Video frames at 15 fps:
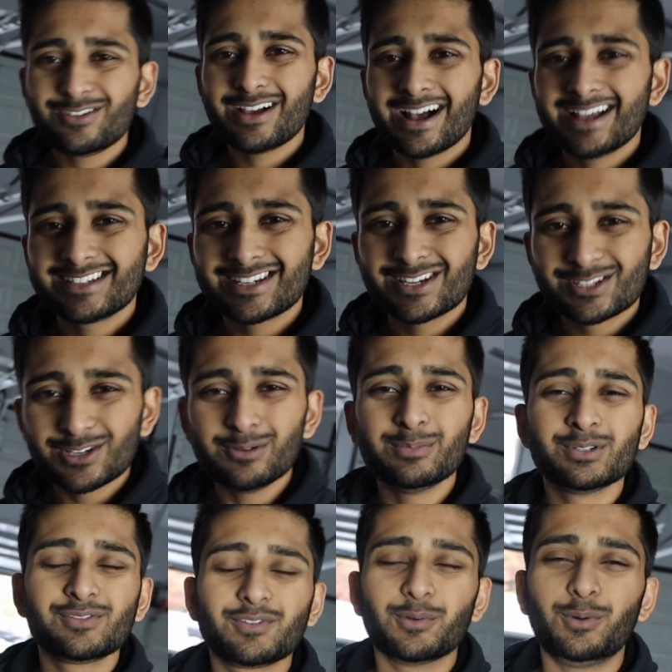you guys so
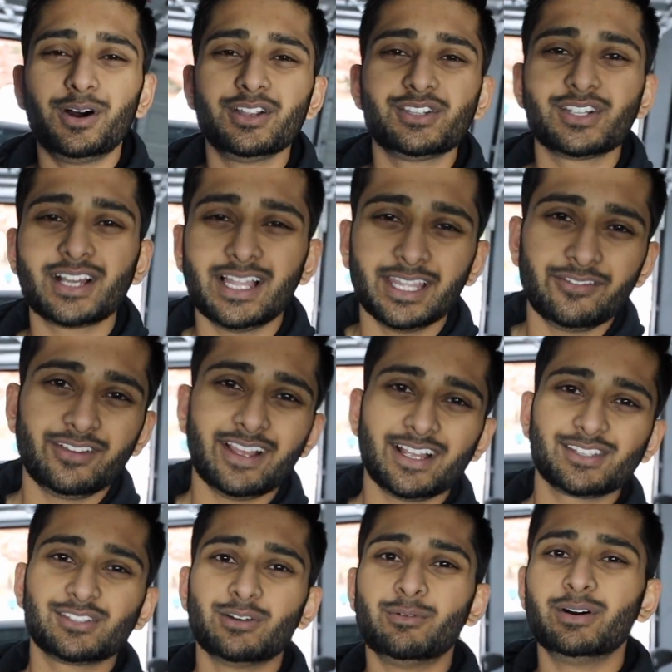much for watching. I love you
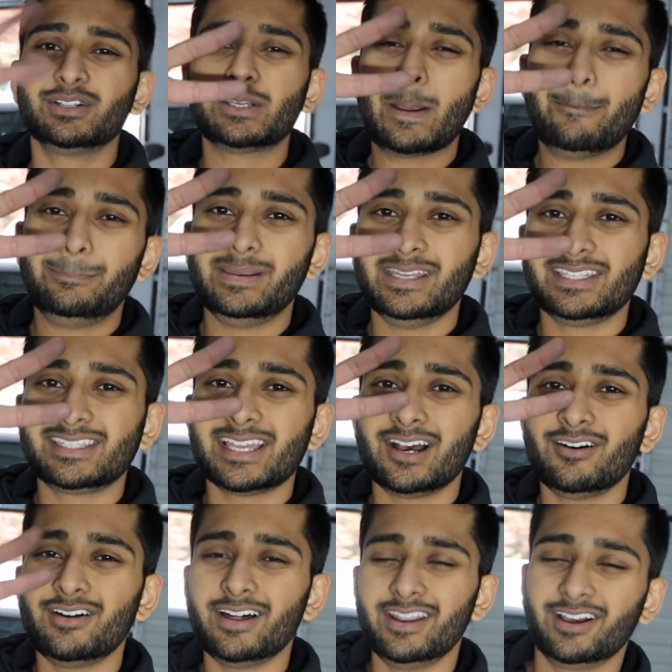guys so much. Peace
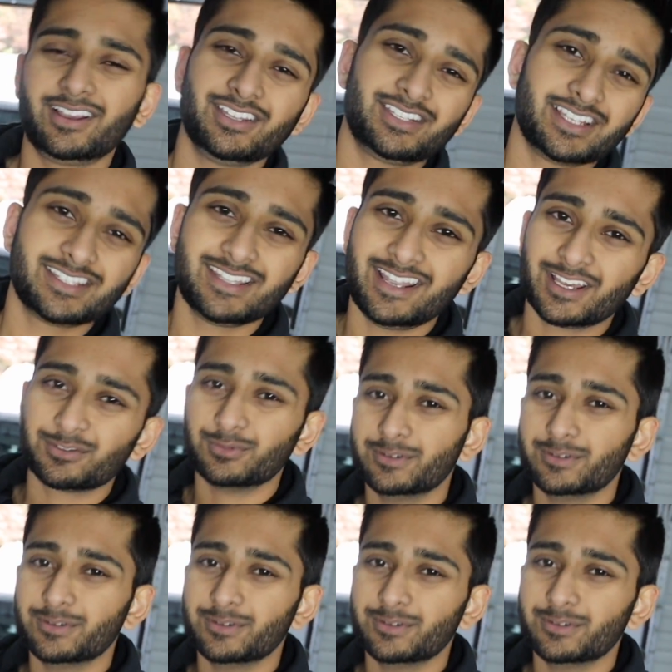out, and I'll catch you guys in the next